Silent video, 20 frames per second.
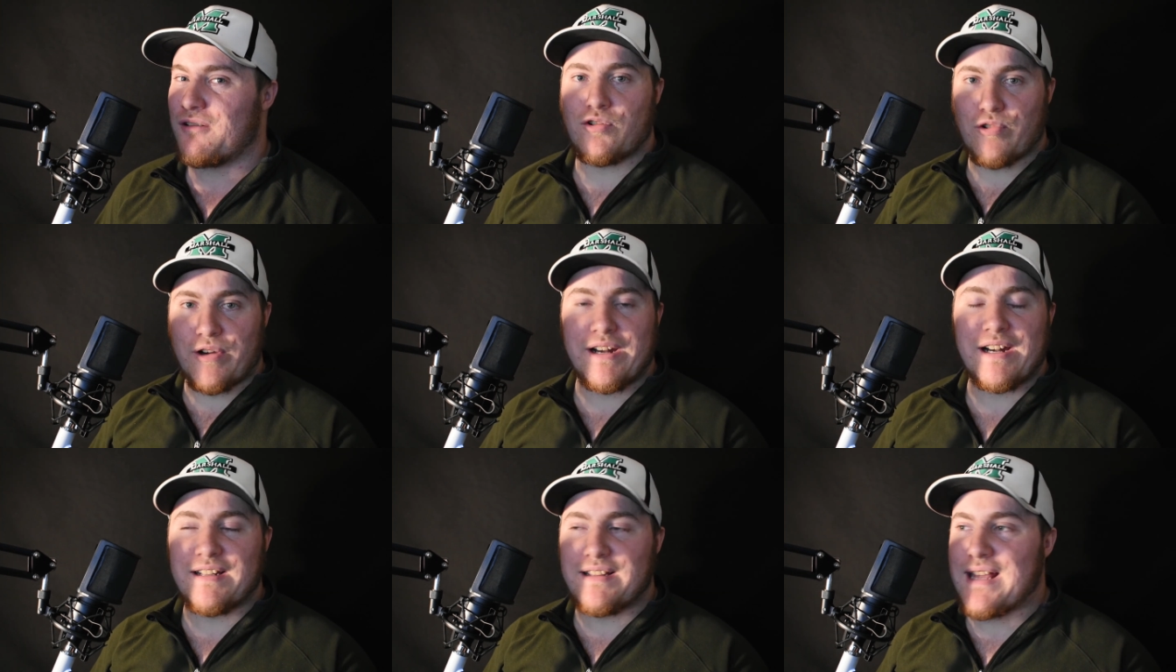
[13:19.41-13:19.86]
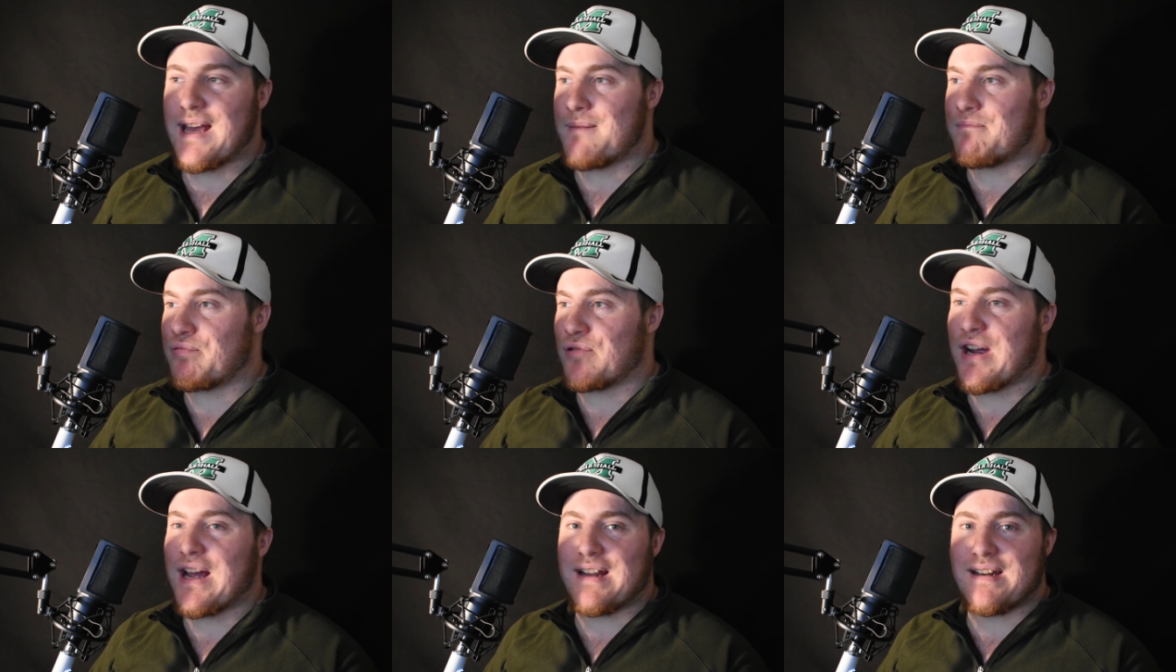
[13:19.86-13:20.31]
Granted, that
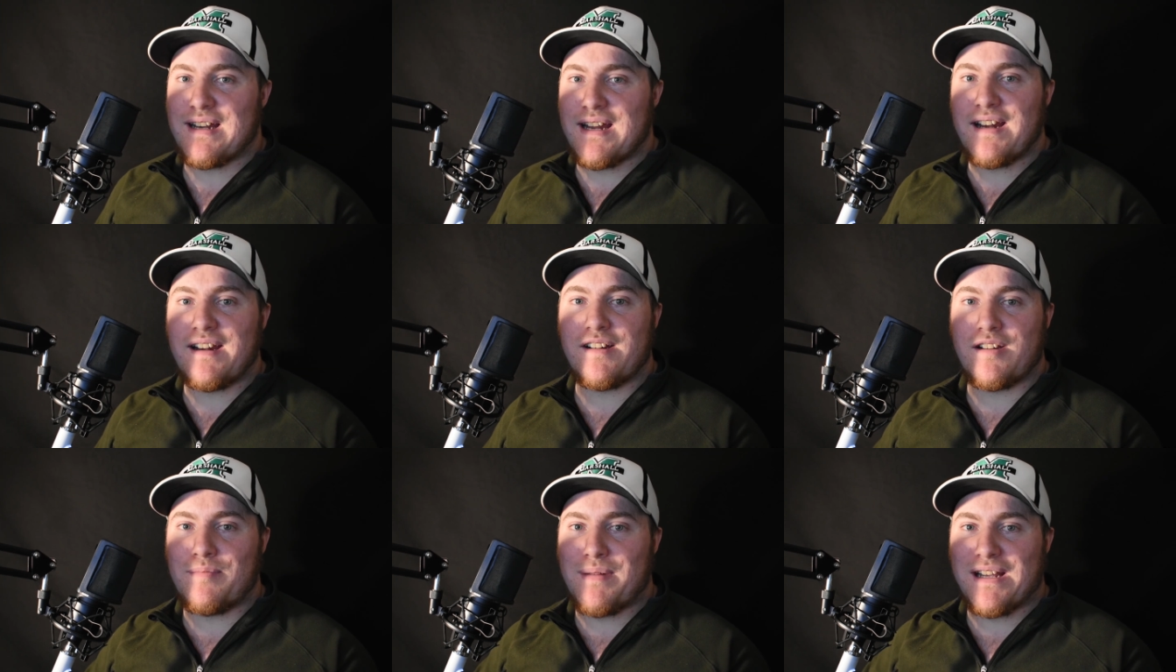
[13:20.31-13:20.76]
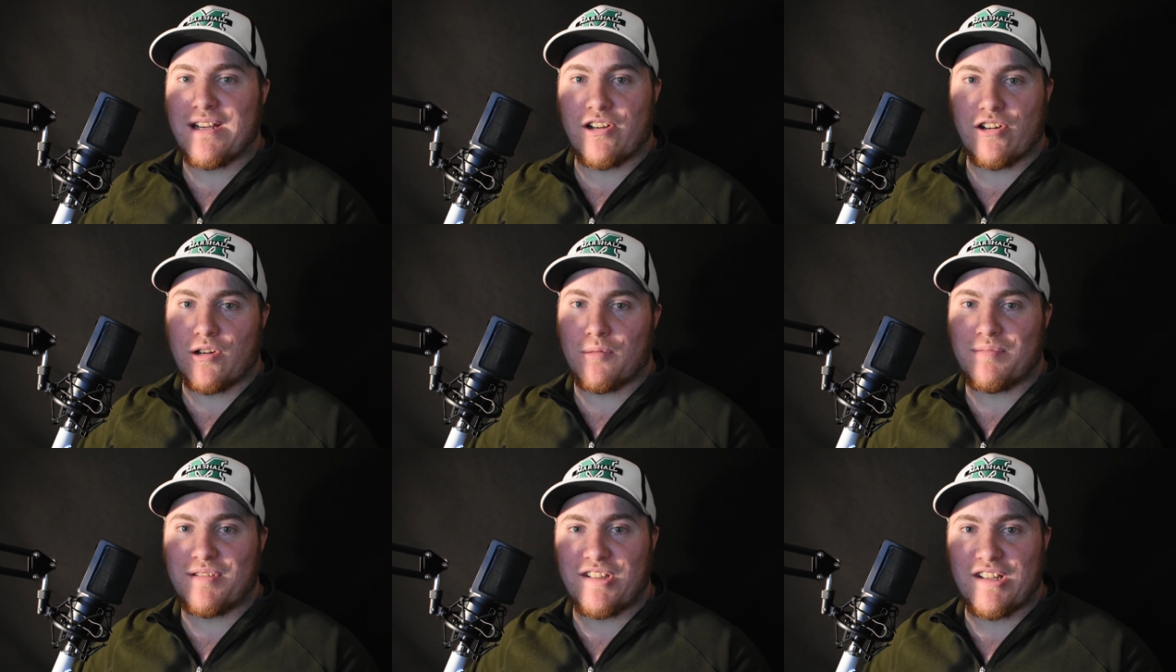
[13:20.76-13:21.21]
brat needed to be
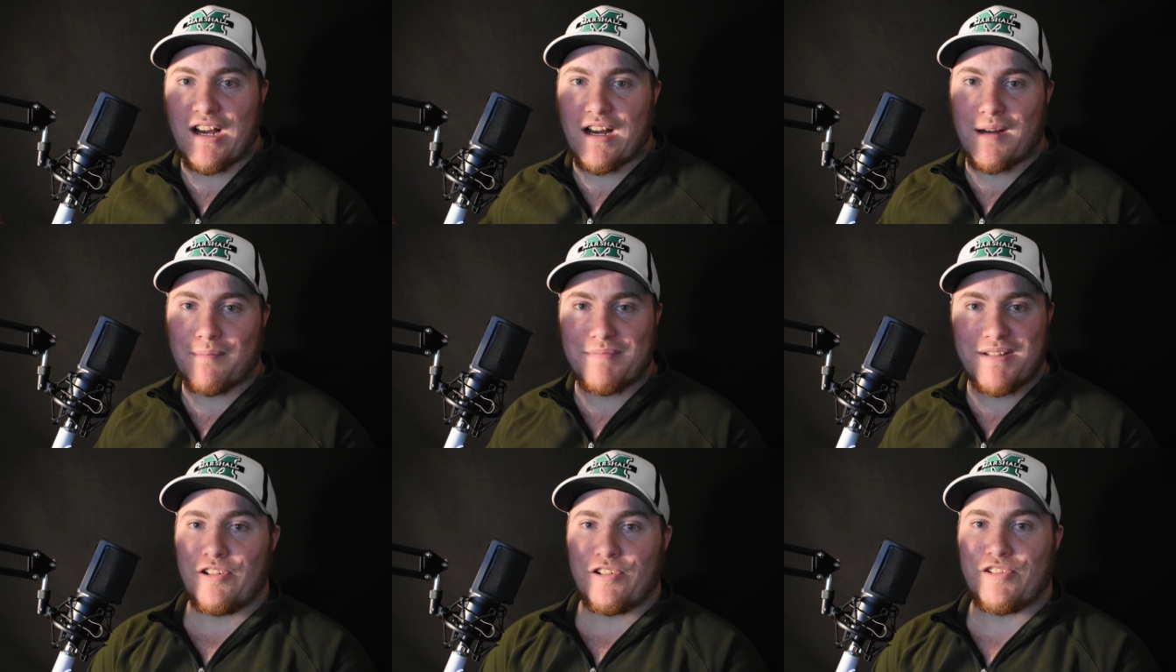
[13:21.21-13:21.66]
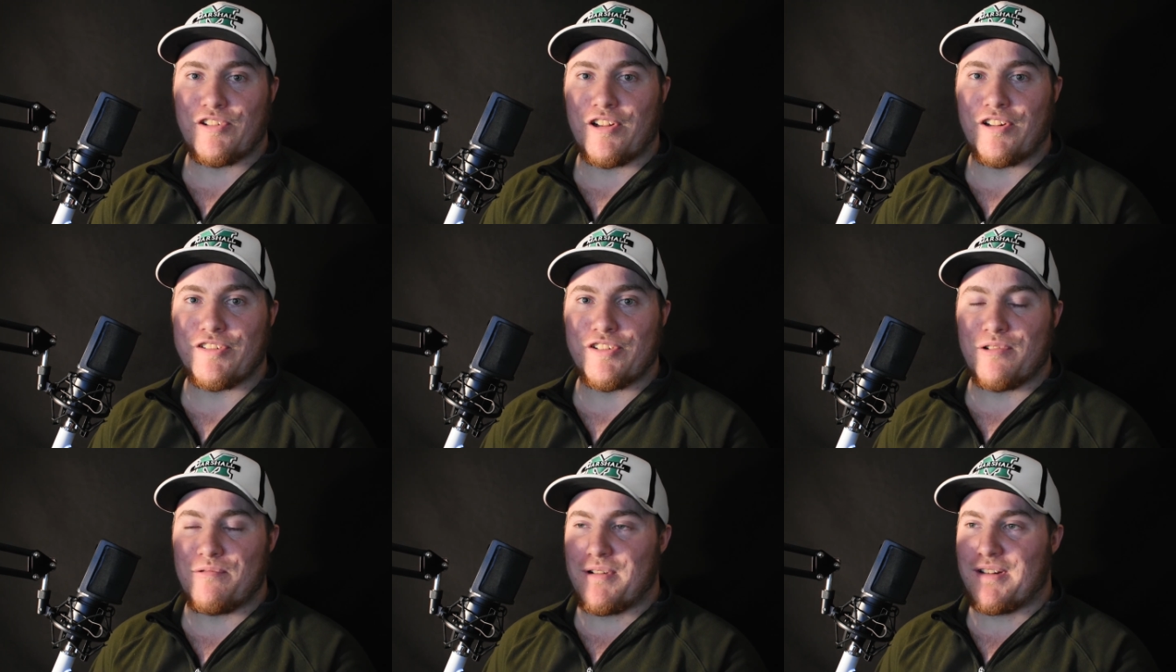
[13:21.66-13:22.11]
curb stomped. There's
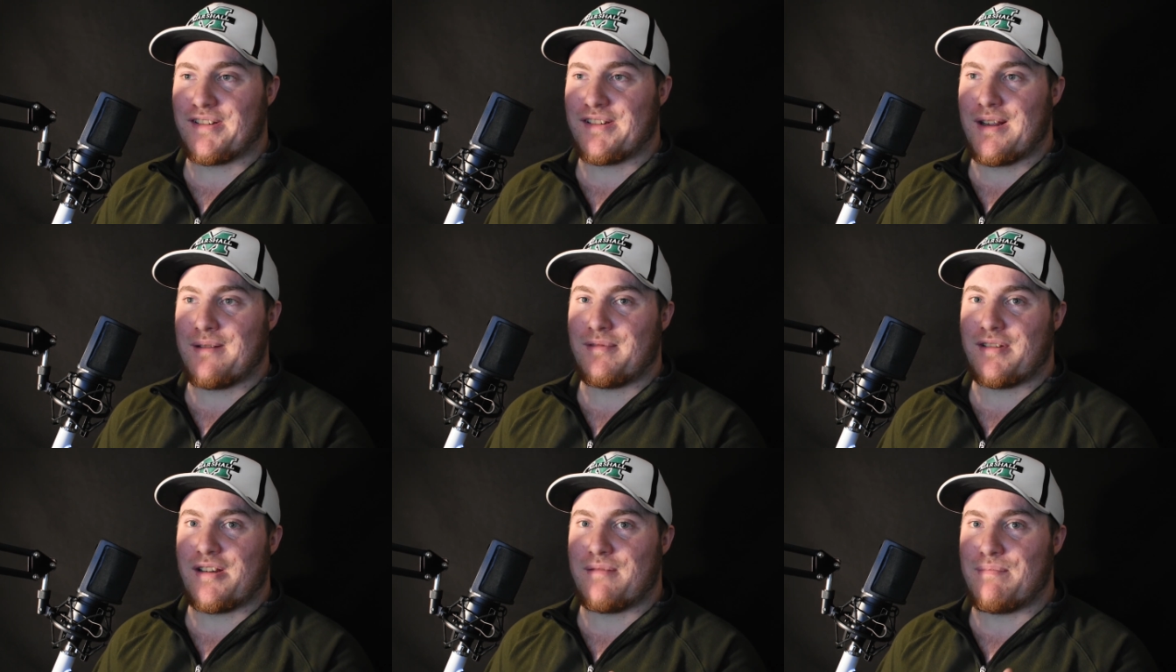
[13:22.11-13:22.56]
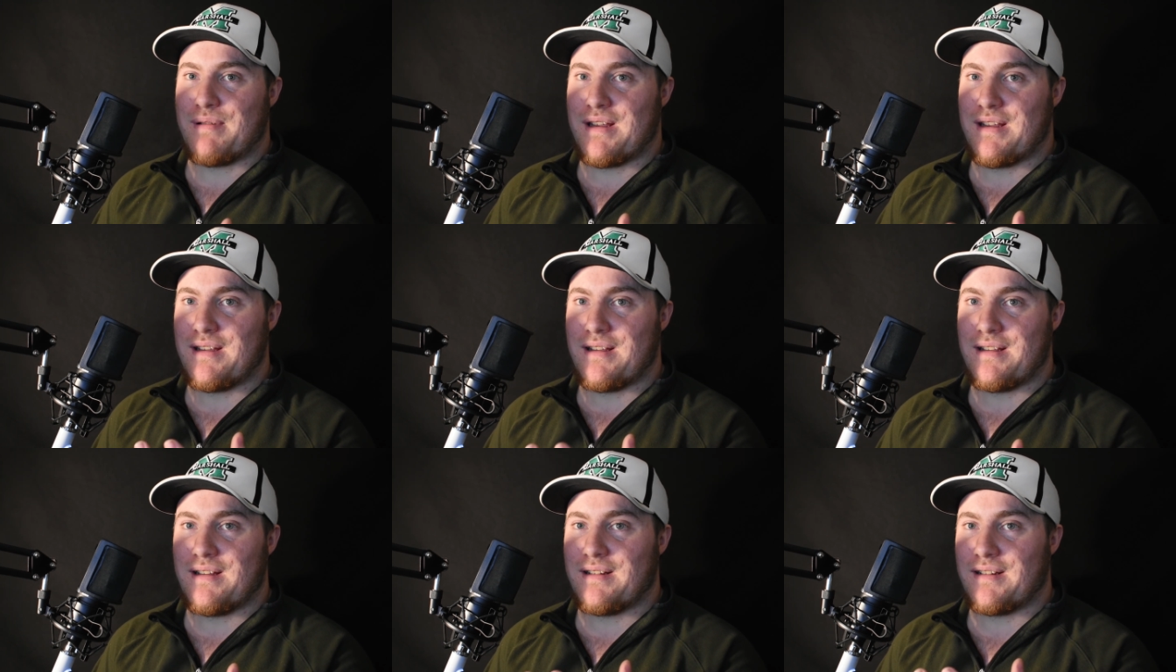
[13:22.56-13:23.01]
also what seems to
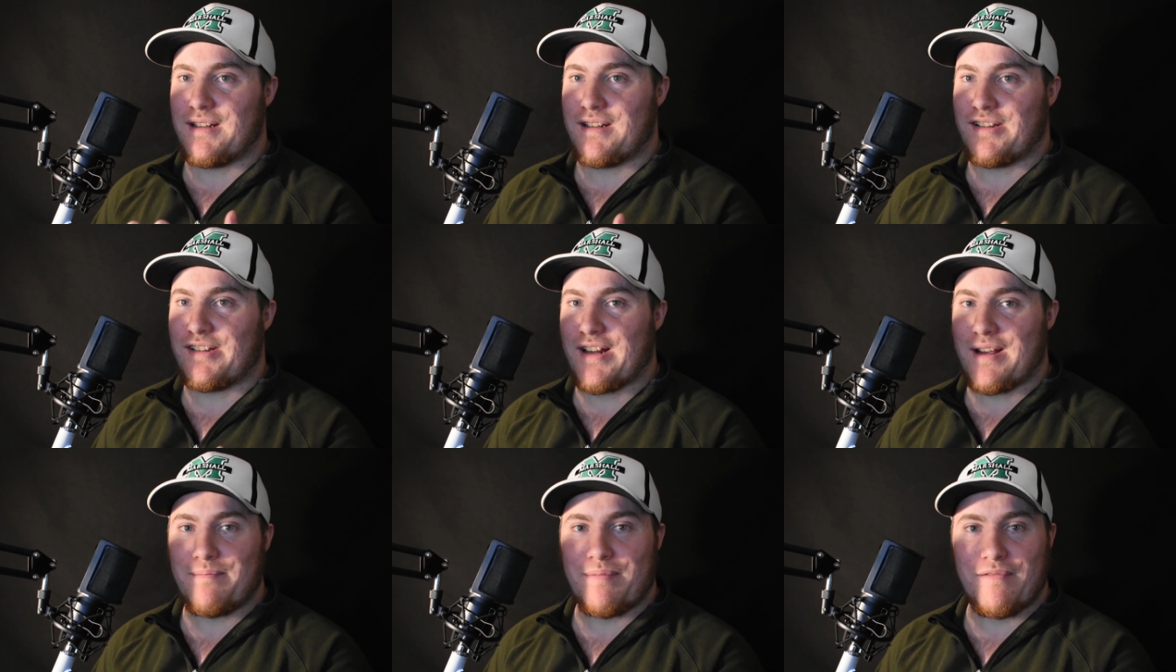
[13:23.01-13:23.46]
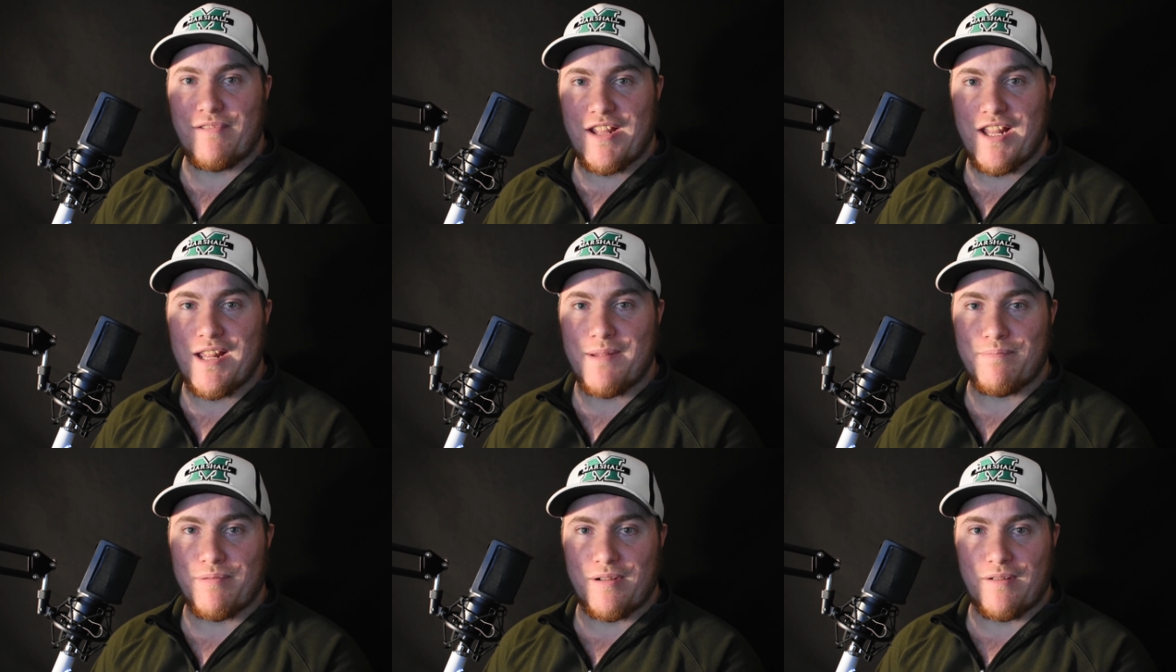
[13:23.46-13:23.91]
be this type of
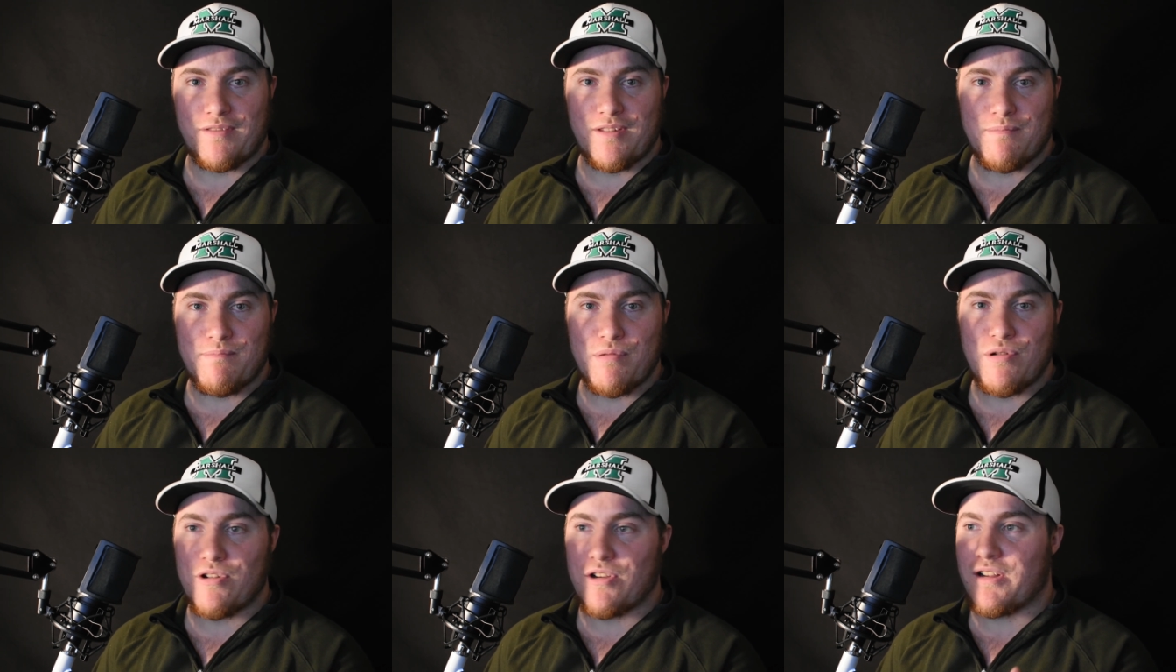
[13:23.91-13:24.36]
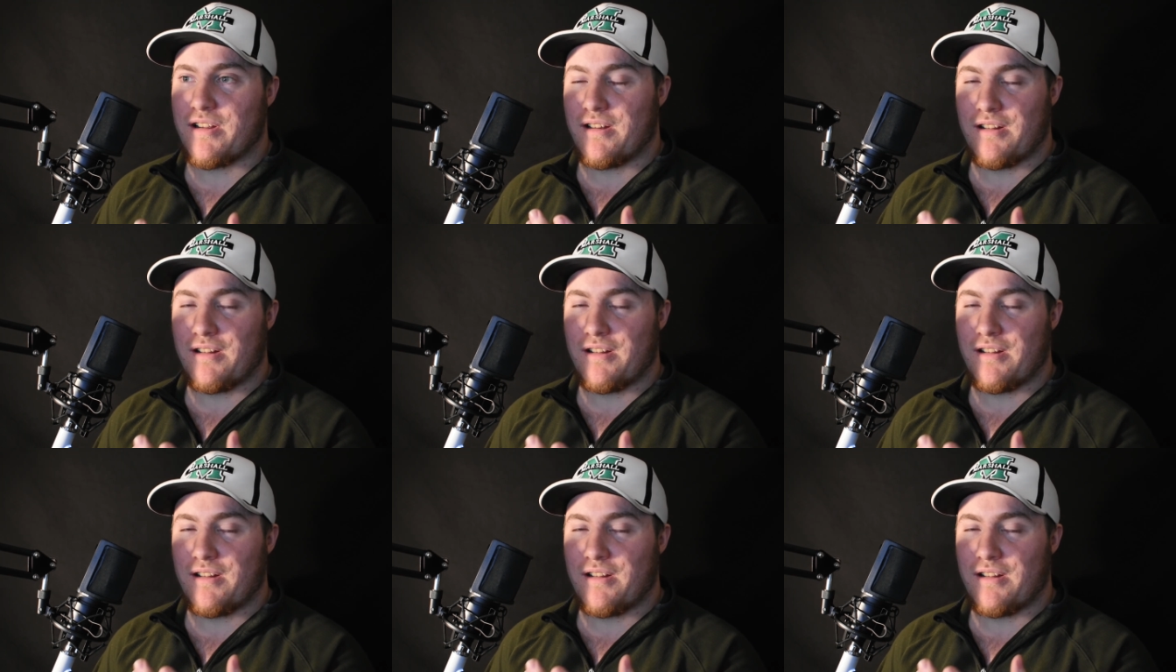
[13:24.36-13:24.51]
keeper of the book,